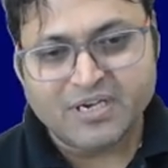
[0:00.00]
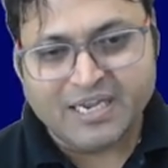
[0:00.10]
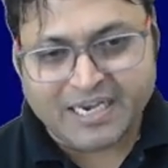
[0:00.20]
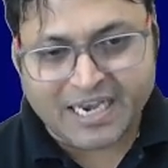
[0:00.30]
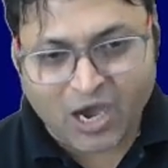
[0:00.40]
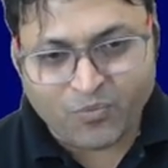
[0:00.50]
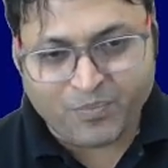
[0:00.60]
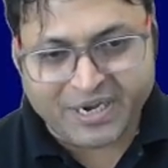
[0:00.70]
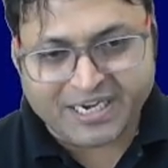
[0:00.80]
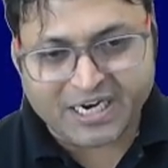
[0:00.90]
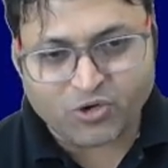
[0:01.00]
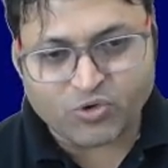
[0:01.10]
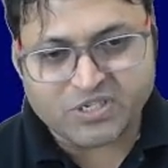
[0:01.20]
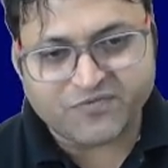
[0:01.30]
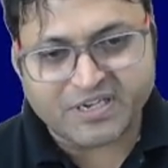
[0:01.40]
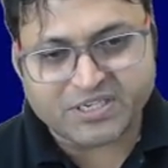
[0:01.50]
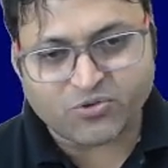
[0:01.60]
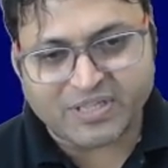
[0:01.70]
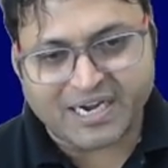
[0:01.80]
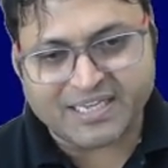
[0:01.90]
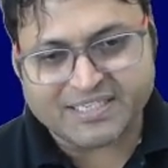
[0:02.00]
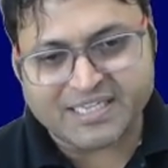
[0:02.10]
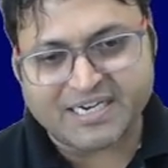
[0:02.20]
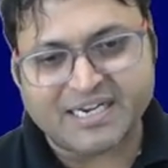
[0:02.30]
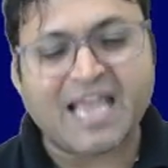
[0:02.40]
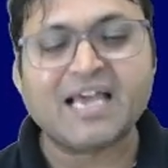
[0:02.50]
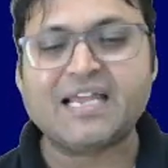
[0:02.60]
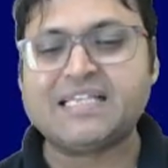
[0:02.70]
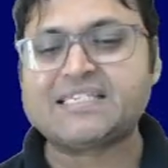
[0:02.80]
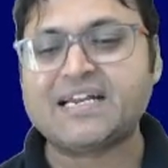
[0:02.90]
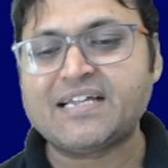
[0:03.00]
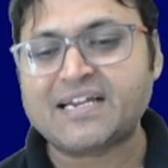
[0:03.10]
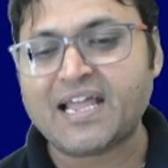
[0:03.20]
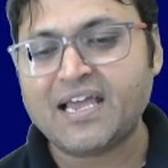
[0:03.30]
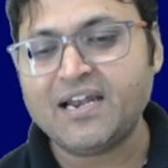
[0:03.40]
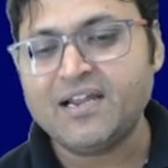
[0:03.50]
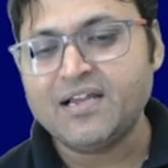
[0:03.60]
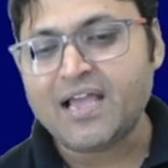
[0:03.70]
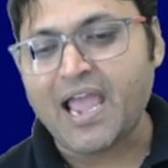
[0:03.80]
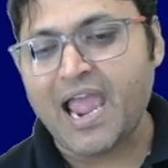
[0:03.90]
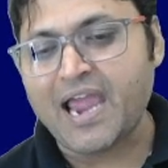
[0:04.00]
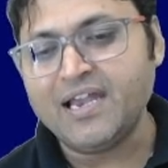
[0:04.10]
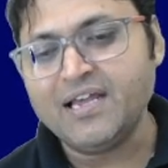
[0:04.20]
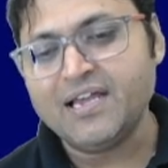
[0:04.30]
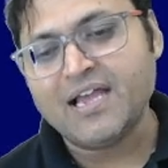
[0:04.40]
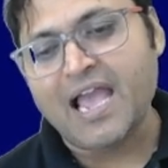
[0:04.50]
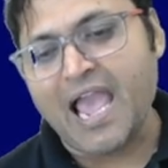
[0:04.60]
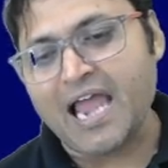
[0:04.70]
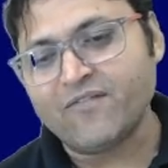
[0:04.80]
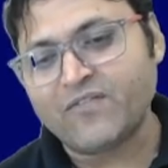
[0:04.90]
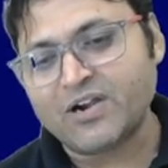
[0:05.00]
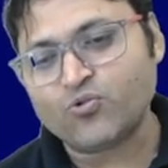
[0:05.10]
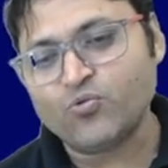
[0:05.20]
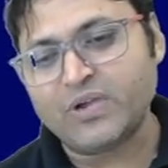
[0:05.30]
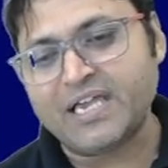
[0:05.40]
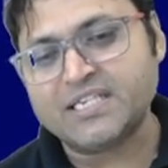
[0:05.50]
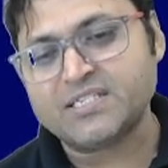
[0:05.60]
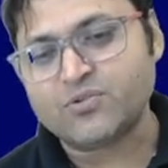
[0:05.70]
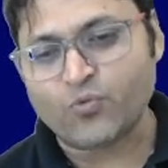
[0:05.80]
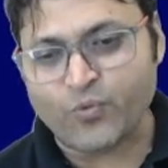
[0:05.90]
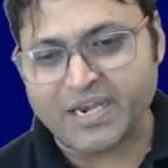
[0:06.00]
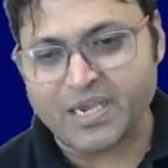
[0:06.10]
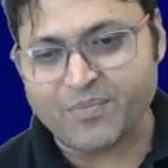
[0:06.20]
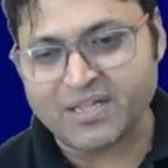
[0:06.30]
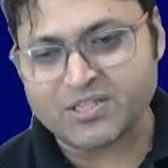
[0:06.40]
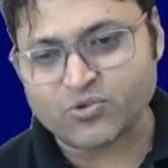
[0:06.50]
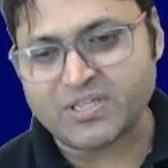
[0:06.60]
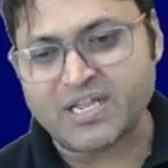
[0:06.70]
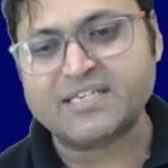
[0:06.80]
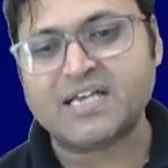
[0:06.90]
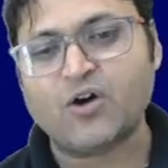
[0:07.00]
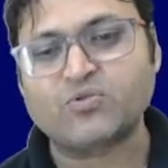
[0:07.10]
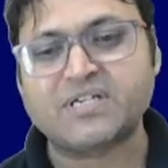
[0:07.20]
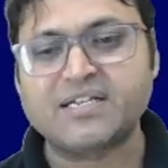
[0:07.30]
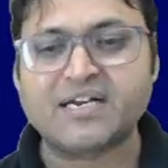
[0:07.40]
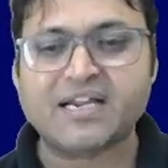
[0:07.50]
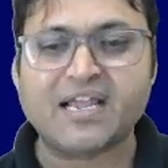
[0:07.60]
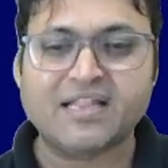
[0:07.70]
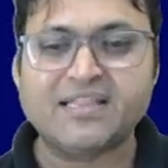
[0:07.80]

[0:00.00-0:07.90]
Now beta 2 is fixed, so that is that angle inside the triangle and alpha 2 is variable, so that is outside the triangle.